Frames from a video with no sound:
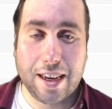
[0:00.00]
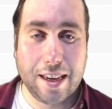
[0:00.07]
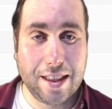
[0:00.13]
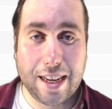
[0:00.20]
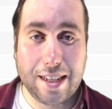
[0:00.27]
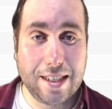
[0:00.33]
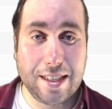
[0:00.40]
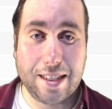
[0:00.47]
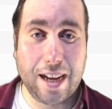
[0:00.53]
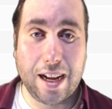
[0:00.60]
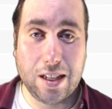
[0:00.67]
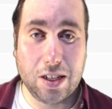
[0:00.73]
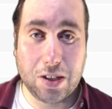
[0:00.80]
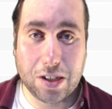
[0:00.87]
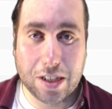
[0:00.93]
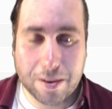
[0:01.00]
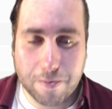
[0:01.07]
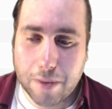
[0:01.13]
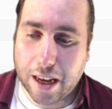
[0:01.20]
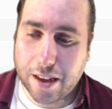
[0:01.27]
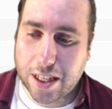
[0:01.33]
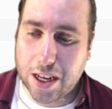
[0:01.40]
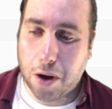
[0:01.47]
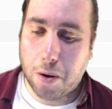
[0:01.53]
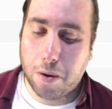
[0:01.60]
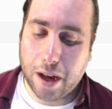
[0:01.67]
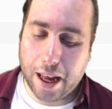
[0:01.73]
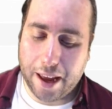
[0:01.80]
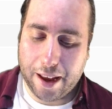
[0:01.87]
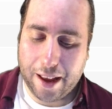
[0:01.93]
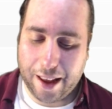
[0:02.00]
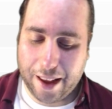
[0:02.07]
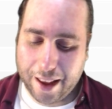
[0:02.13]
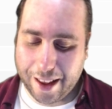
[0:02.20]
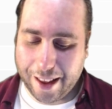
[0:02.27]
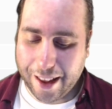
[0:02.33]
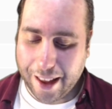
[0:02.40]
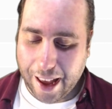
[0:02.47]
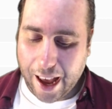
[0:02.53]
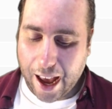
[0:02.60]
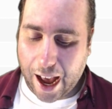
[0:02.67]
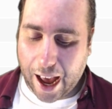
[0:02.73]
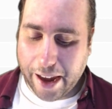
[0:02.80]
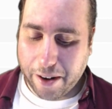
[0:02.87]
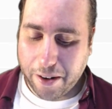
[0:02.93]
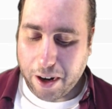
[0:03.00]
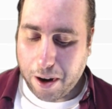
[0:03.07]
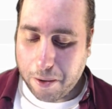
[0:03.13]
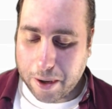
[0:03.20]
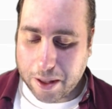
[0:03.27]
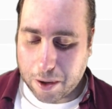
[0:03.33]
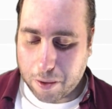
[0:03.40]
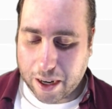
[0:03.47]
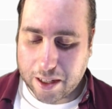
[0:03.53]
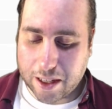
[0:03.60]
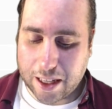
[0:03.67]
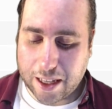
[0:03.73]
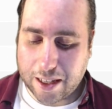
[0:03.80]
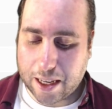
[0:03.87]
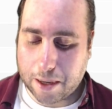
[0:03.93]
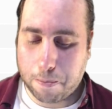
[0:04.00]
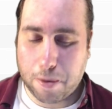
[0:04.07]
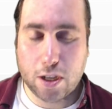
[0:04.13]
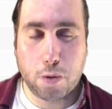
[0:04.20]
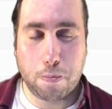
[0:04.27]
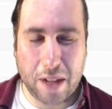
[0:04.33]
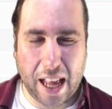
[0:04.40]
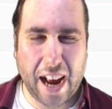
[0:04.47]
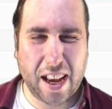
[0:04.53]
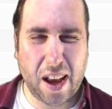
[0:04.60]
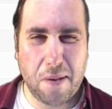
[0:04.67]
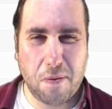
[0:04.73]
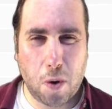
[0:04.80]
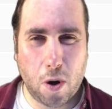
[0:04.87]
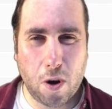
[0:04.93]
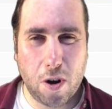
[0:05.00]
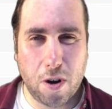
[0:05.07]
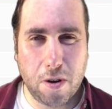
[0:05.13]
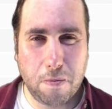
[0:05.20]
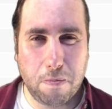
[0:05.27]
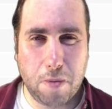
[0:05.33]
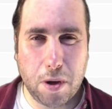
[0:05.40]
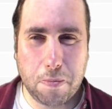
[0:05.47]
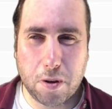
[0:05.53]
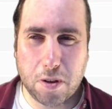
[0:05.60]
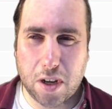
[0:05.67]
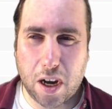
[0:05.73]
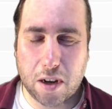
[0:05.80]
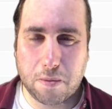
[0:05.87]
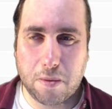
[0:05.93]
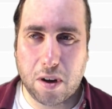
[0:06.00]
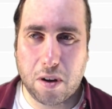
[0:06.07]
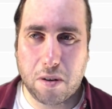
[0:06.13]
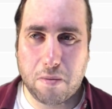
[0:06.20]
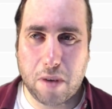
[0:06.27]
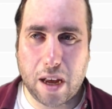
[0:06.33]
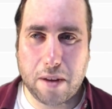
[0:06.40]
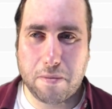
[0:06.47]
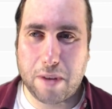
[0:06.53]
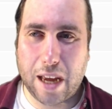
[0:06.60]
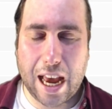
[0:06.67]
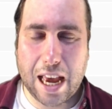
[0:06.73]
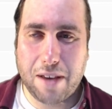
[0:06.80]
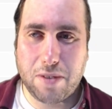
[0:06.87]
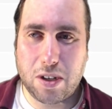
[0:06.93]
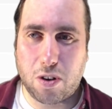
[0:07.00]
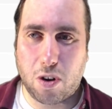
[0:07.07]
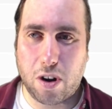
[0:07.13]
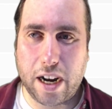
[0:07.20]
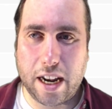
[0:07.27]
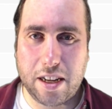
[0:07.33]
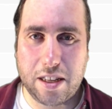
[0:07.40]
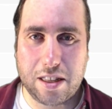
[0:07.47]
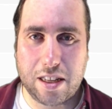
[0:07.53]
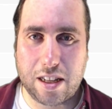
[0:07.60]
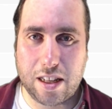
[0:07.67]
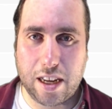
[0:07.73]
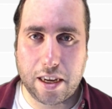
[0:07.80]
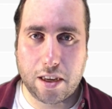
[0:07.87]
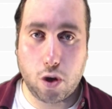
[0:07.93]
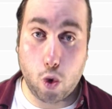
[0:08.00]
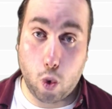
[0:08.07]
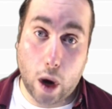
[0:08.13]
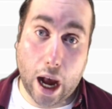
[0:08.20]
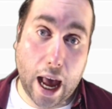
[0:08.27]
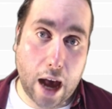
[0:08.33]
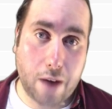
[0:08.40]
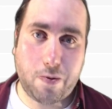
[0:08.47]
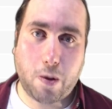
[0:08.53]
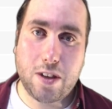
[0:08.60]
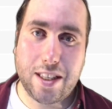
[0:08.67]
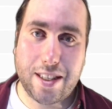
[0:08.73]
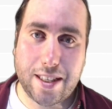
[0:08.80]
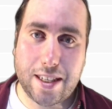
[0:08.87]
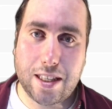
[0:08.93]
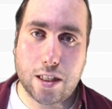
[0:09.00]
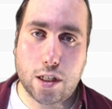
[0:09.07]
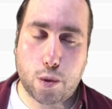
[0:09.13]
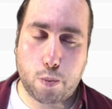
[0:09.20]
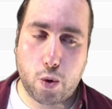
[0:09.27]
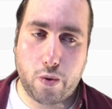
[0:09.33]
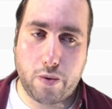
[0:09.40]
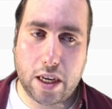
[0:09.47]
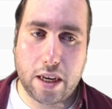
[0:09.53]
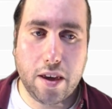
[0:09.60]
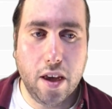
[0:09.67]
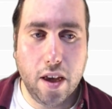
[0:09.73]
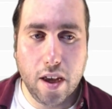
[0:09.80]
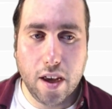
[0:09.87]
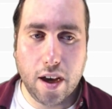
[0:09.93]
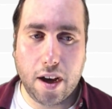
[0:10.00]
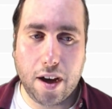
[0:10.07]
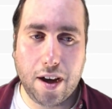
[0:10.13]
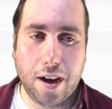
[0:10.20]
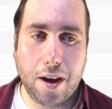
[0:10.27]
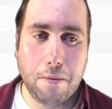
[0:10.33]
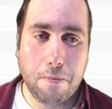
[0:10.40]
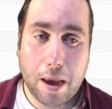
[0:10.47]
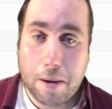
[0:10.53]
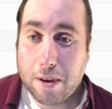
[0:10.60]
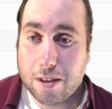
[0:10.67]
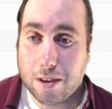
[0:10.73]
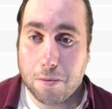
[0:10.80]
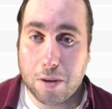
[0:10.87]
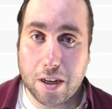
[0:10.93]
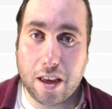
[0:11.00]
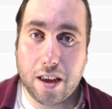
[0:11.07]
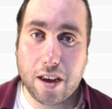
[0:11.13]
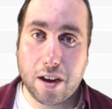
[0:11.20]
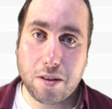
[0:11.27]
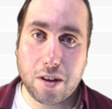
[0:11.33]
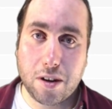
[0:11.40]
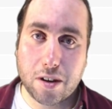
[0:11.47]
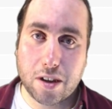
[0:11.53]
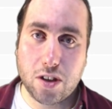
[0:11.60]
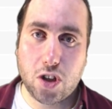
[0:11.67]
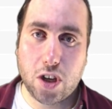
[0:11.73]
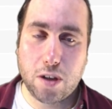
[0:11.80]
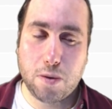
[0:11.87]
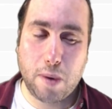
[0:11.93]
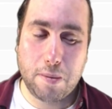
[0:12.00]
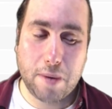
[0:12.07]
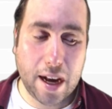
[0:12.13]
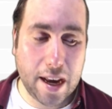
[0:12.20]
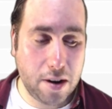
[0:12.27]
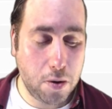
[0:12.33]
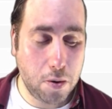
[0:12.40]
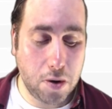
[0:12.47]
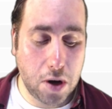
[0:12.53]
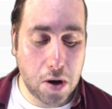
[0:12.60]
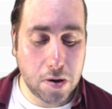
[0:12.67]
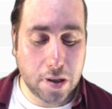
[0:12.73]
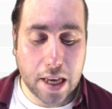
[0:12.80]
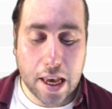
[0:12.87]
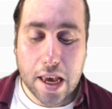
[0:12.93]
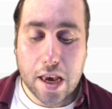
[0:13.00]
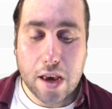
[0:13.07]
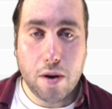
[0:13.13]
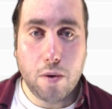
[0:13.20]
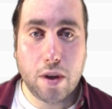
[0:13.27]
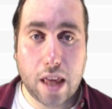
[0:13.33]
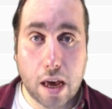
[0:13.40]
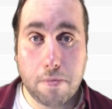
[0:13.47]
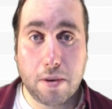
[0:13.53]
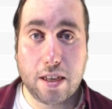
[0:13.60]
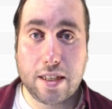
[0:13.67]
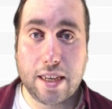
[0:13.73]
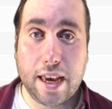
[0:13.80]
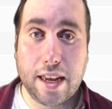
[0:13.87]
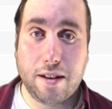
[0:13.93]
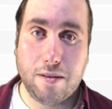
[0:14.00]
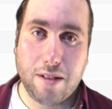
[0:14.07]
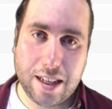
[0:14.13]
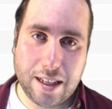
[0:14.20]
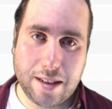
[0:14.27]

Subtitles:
that does not look good. So, I don't know about the rest of these. Like, Pitch Black, I've heard people talk about. I haven't heard anything like, you have to see this movie. Maybe somebody out there can change my mind. Who knows? With that being said,